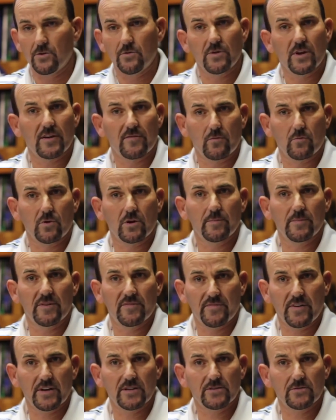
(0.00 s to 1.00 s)
you never want to
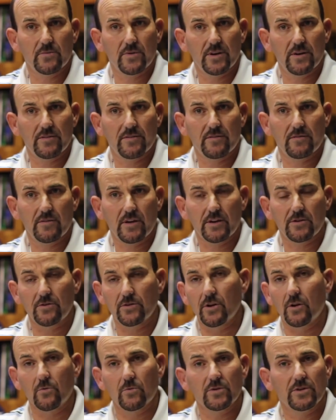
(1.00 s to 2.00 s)
be faced with, and
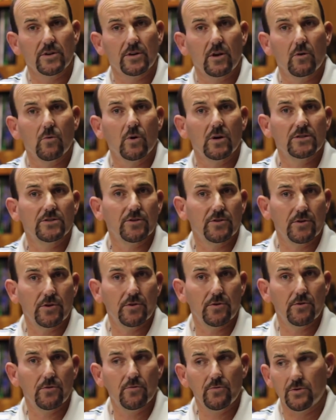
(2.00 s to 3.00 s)
you don't really know what to
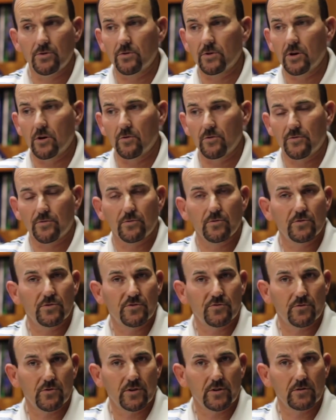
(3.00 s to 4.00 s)
do. You go through
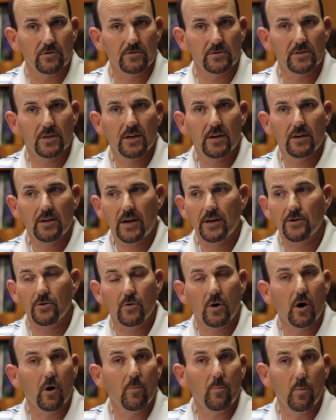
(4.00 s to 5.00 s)
the drills and
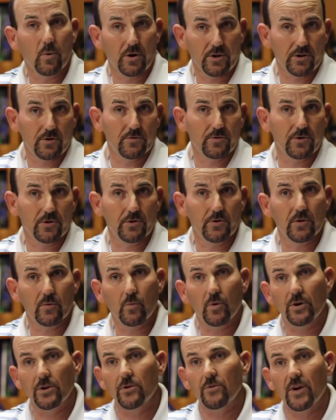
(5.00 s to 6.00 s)
you hope what you do
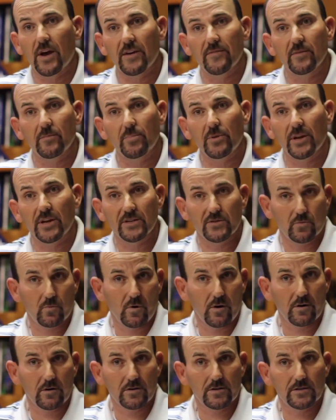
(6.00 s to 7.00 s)
and what you have in place
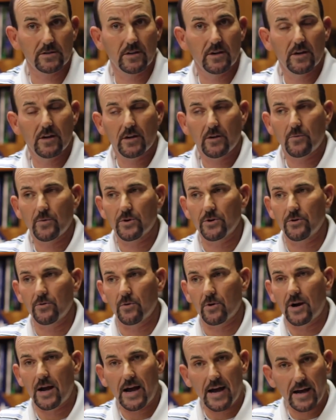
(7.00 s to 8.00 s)
works when
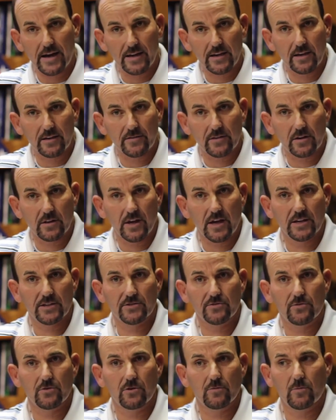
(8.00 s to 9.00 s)
you are hiding in the
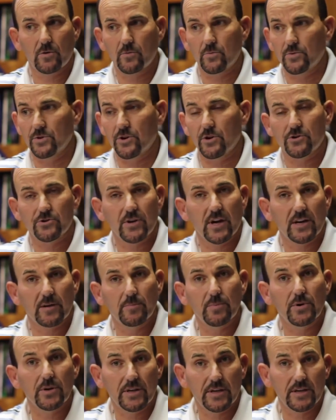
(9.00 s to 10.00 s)
classroom or when you're trying
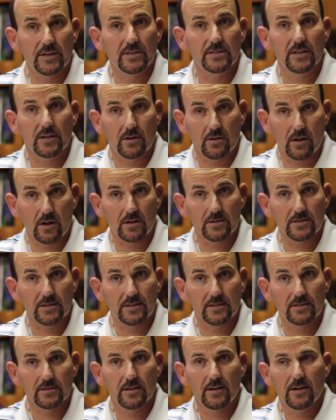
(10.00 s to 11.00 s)
to put kids in
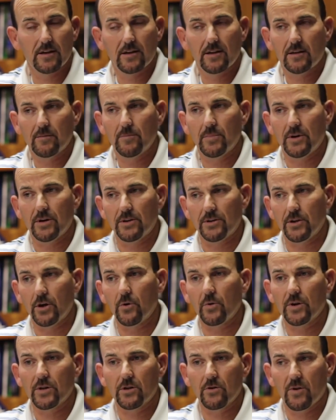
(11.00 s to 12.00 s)
closets. But
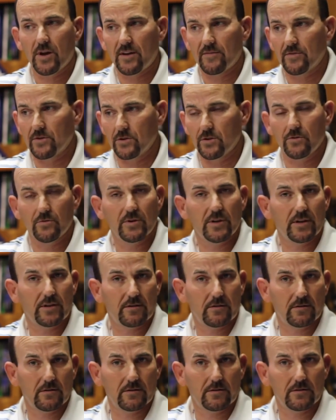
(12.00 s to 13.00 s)
knowing you have a
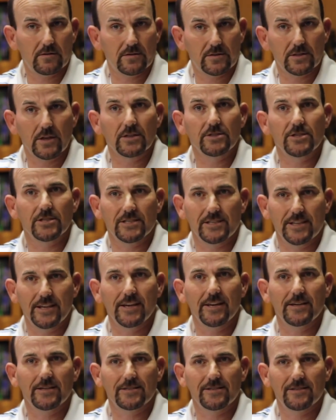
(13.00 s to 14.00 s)
unit such as
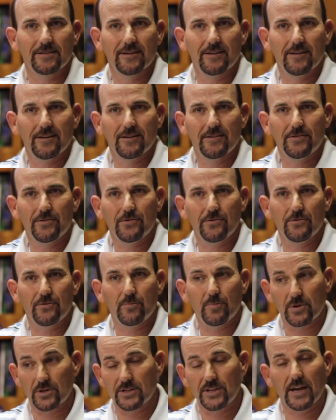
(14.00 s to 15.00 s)
this
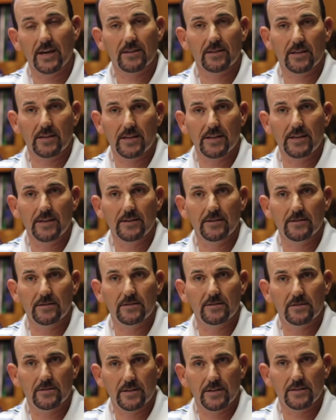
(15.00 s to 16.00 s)
to protect the
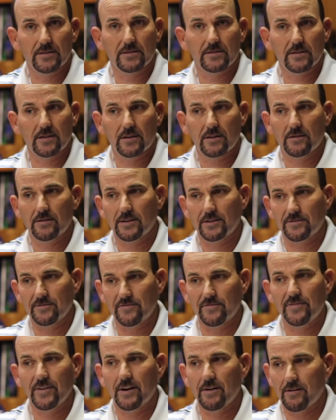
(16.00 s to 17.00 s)
kids is
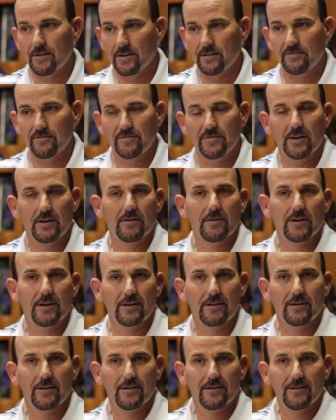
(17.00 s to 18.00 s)
it's very,
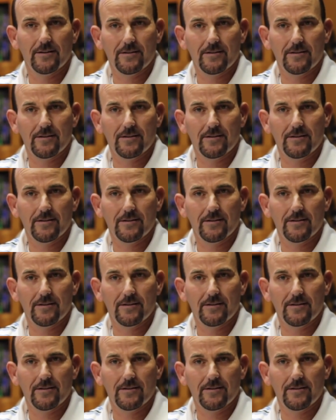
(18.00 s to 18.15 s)
very